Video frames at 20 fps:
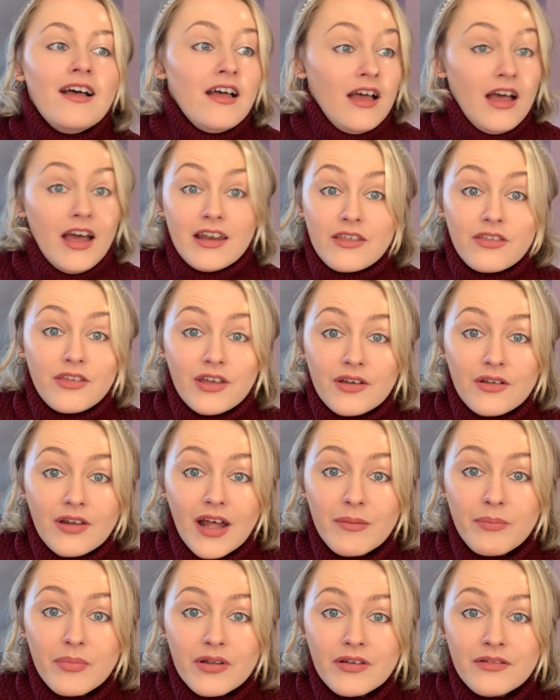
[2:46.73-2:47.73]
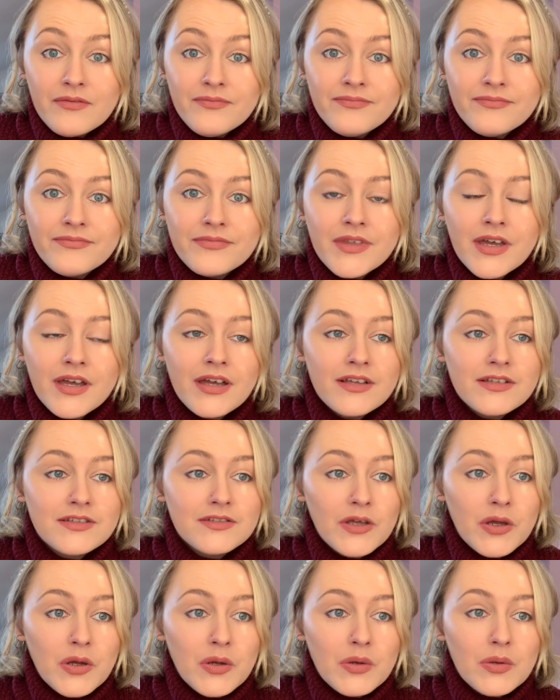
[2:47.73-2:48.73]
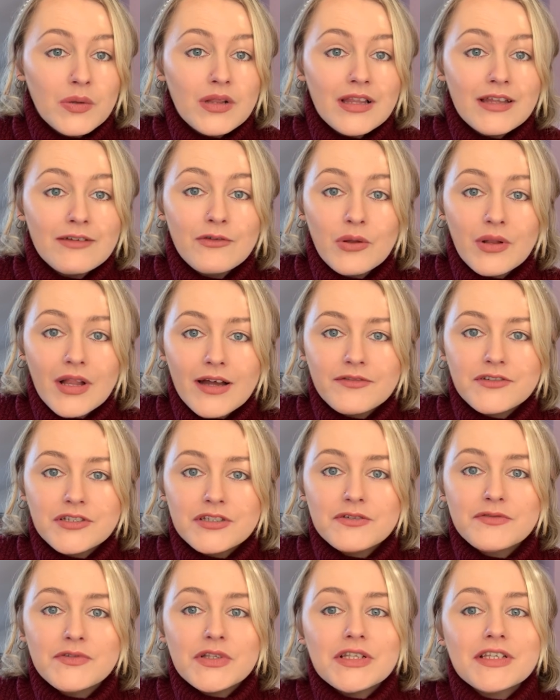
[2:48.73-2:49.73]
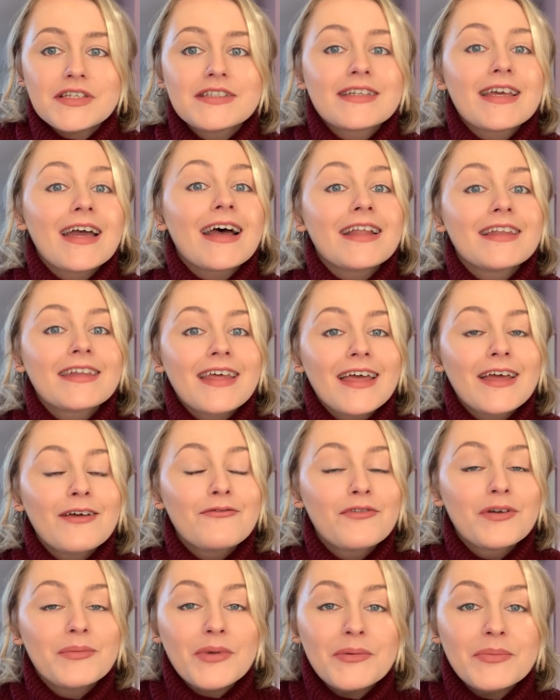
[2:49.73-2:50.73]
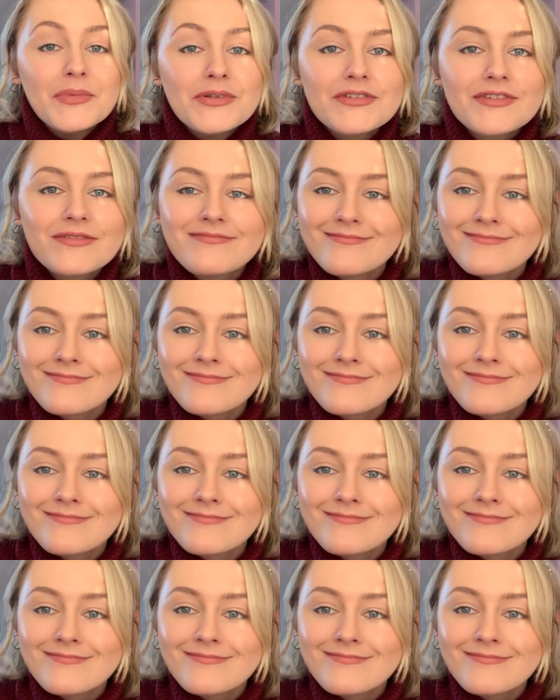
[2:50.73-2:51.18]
Anything could happen, so live your life to the fullest at every moment.